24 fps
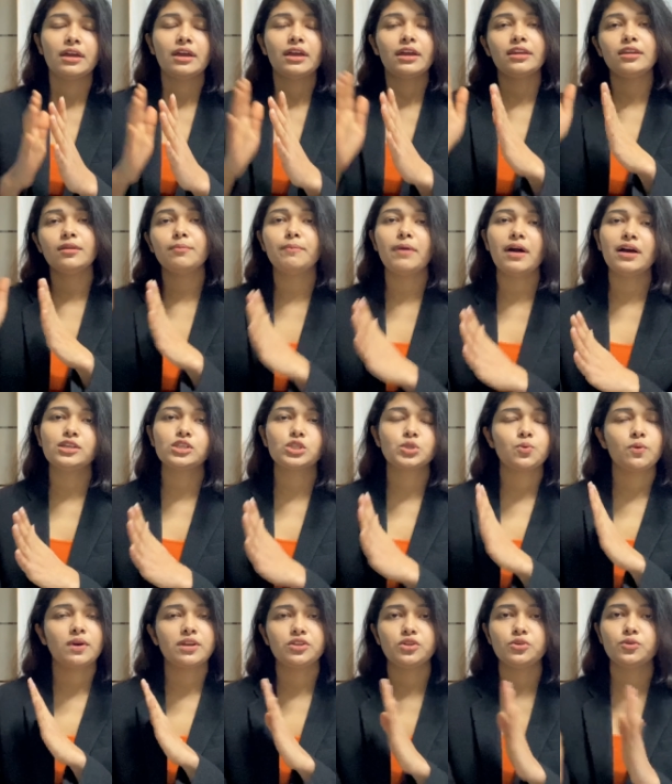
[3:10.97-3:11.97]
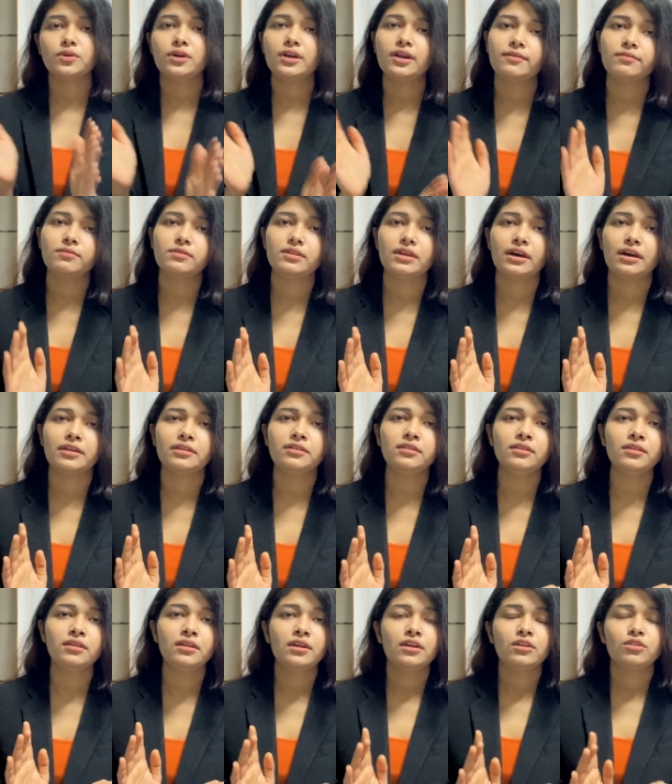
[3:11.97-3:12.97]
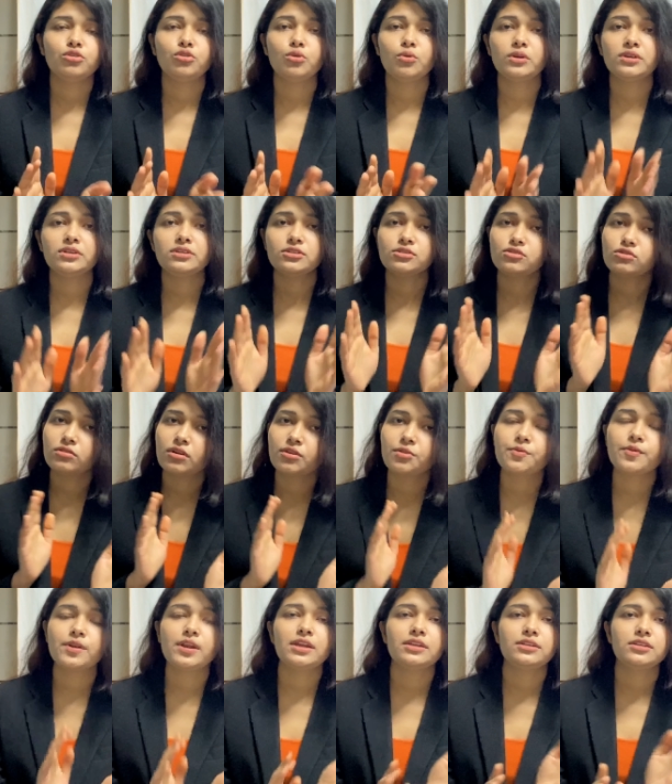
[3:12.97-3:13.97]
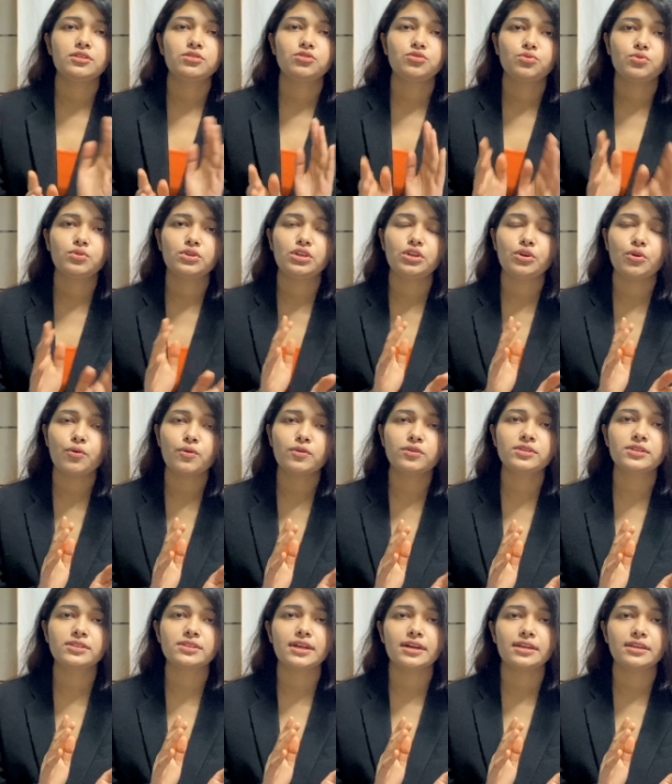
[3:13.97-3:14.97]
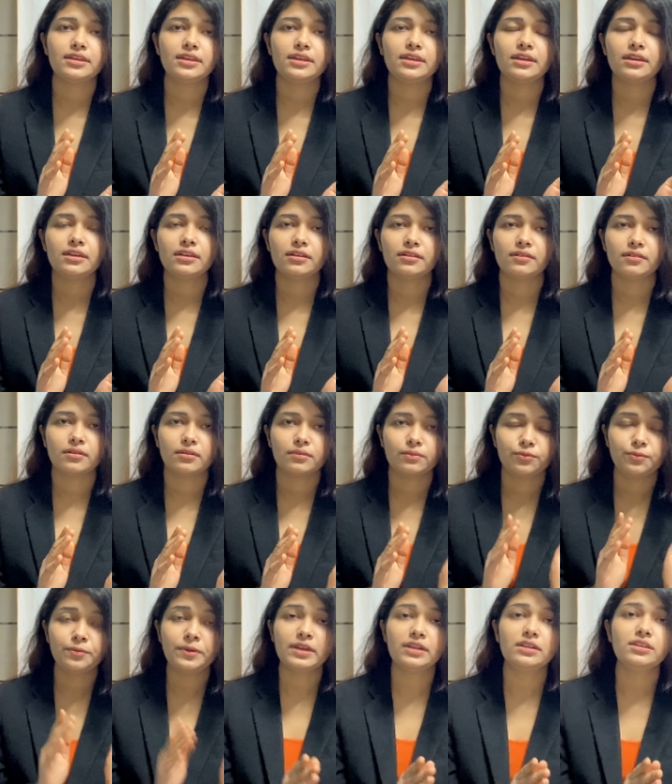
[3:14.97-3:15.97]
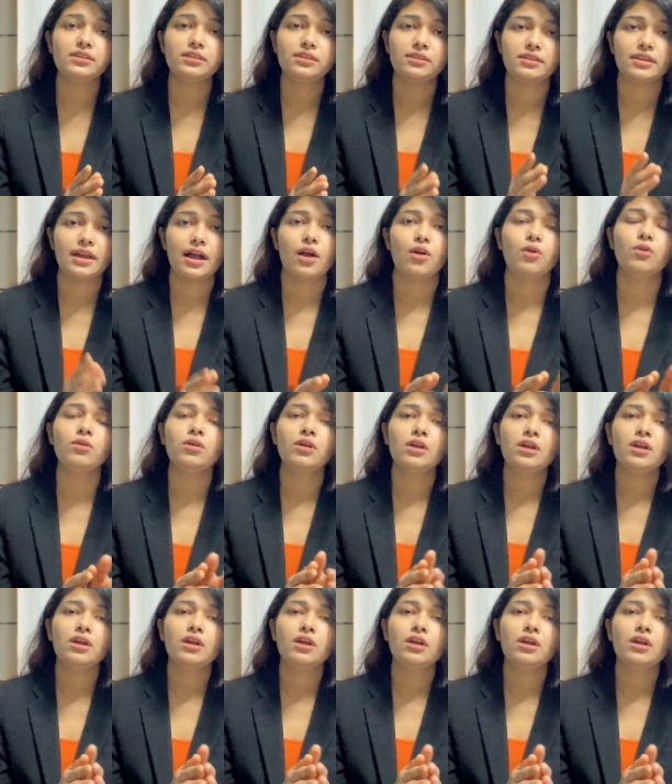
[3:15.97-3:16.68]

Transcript: in the past what you have done though it is not related to your study uh, field now